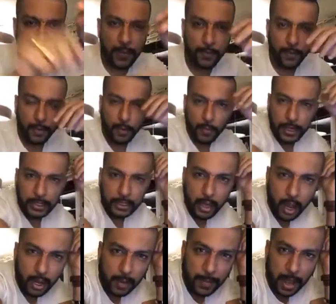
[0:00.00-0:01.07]
Before we
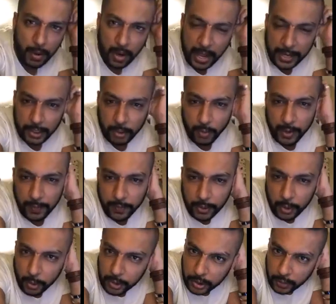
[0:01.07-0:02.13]
talk about Litecoin,
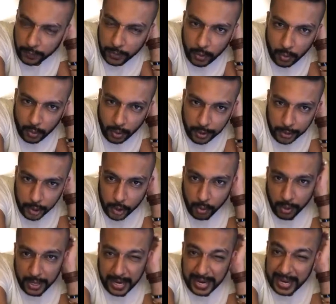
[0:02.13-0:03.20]
for those of you who are
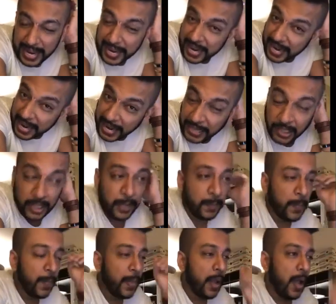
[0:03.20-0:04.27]
joining in late,
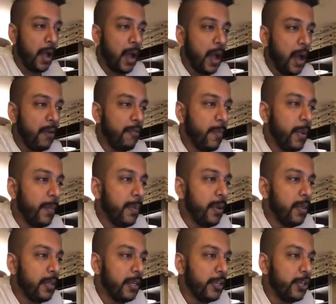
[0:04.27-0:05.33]

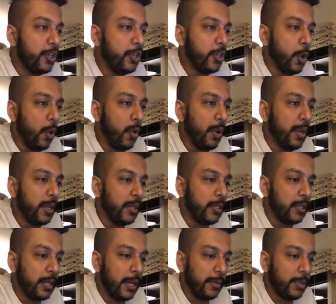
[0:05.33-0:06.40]
remember this show
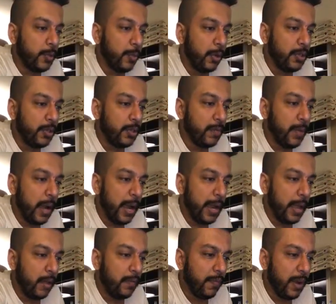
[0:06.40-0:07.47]
is sponsored
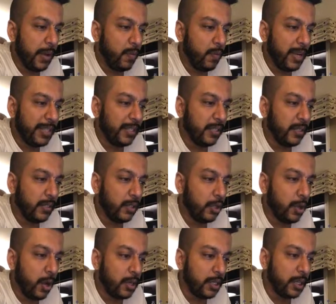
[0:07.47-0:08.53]
by
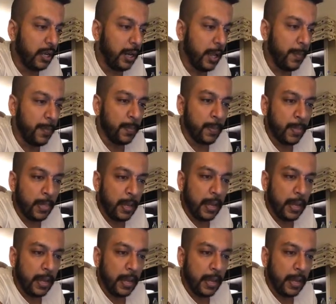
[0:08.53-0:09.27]
alphainvestors.club.